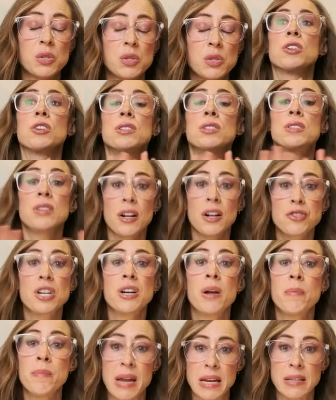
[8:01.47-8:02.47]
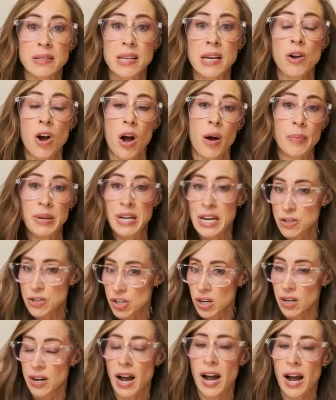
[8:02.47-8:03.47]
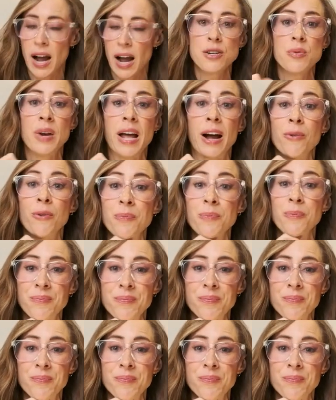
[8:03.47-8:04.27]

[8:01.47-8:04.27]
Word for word: were such an amazing combination? I do now.